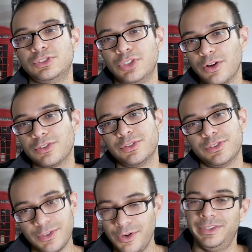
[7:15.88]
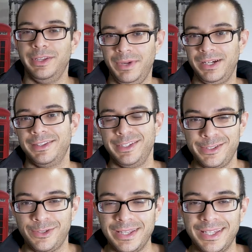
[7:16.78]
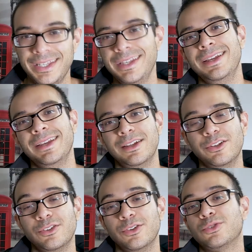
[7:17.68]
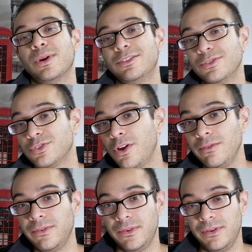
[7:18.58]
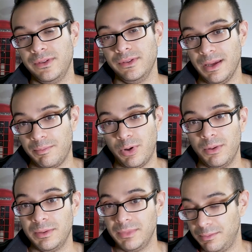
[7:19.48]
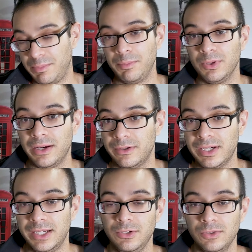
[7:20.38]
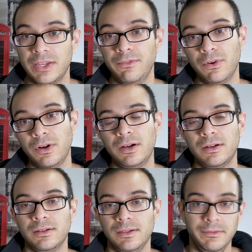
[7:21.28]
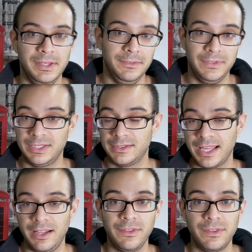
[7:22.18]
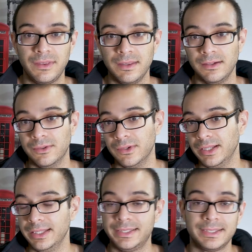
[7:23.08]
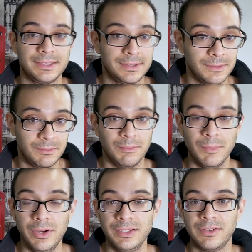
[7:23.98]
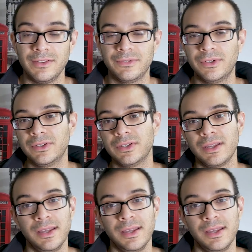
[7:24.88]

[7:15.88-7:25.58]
doctor's content marketing strategy. You're trying to solve the problem that people are already looking for even if it's health or it's money transfers,